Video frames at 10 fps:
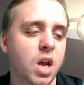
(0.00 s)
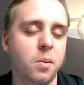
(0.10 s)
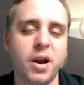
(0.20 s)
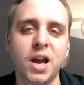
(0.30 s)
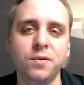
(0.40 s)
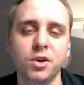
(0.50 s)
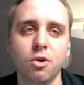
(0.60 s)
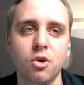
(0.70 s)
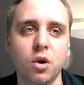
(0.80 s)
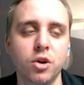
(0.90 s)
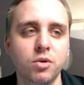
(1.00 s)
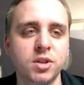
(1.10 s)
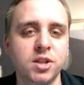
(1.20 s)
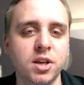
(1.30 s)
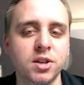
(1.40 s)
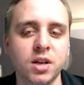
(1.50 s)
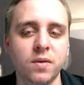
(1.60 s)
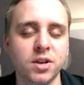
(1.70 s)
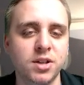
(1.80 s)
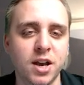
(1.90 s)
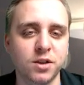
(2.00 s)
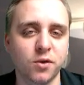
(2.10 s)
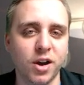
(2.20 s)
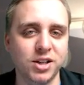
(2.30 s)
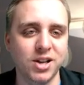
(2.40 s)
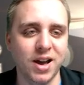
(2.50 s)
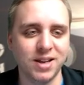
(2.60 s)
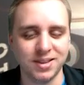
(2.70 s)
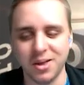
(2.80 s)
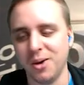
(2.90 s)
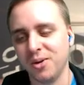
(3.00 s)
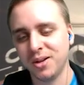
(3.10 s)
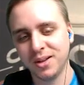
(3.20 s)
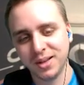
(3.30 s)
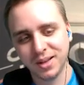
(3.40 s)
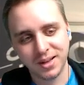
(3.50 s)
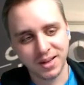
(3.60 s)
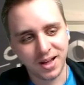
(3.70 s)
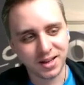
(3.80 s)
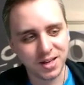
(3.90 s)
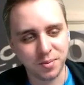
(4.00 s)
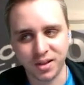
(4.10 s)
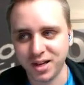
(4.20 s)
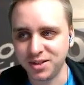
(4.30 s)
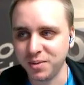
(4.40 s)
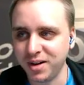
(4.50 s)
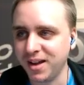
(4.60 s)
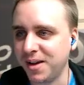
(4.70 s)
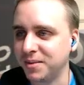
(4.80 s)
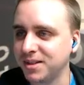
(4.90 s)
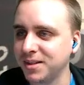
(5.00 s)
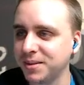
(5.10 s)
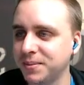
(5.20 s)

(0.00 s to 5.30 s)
I might have to go to a new season in this test franchise, though. I keep playing too many games.